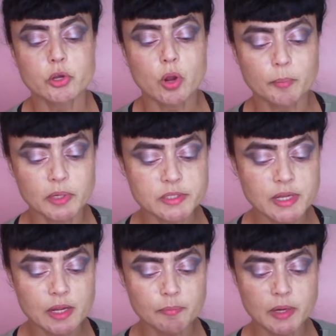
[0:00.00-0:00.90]
I'm going to
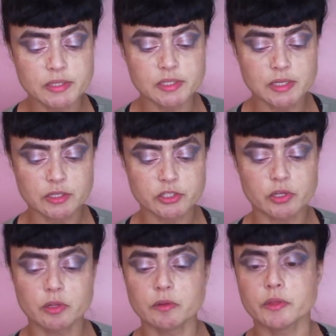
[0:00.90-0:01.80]
take my
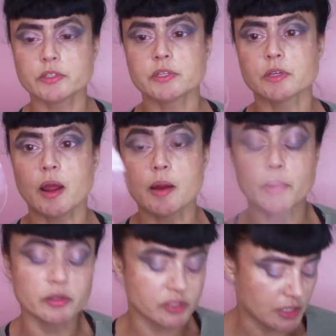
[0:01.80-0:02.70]
stencil. This is an
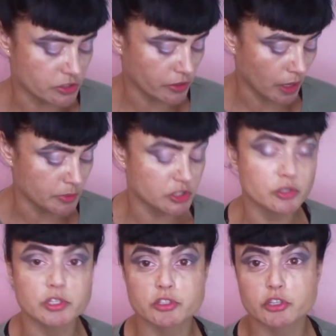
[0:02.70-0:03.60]
eyebrow stencil that I was
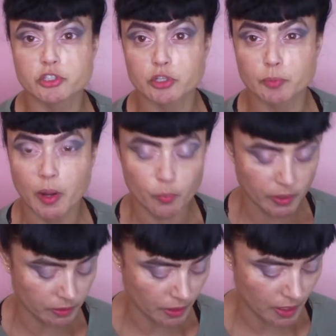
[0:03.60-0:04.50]
using to do my
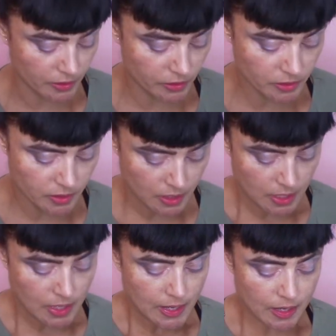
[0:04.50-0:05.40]
wing liner.
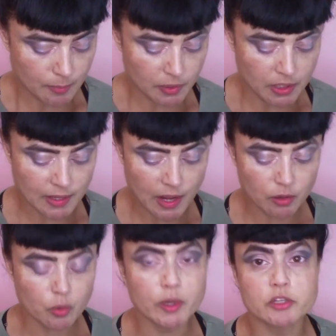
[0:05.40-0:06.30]
And I'm gonna now
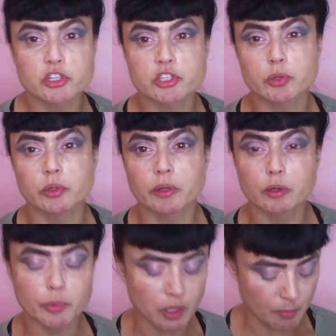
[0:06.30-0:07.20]
go in and just do a little
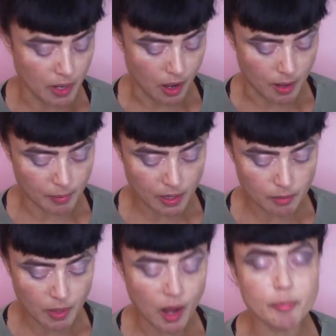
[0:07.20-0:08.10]
bit on my eyebrow.
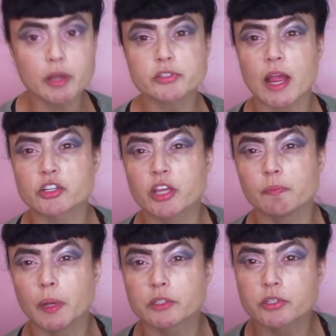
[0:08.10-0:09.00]
My eyebrows actually have
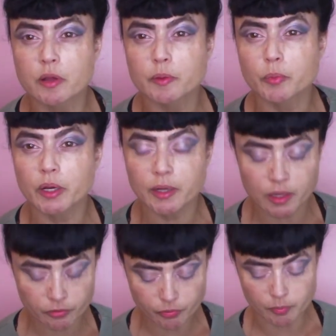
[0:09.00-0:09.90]
pencil on them right
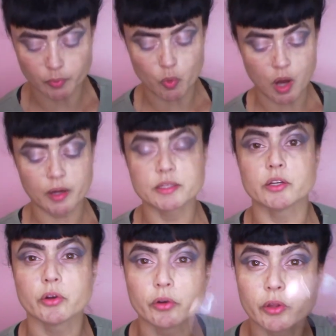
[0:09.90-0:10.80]
now from a walk I
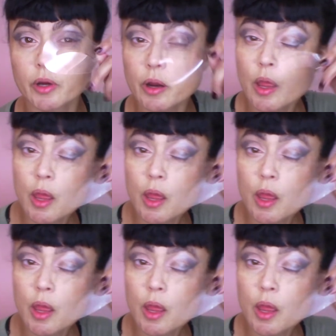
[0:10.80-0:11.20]
did earlier,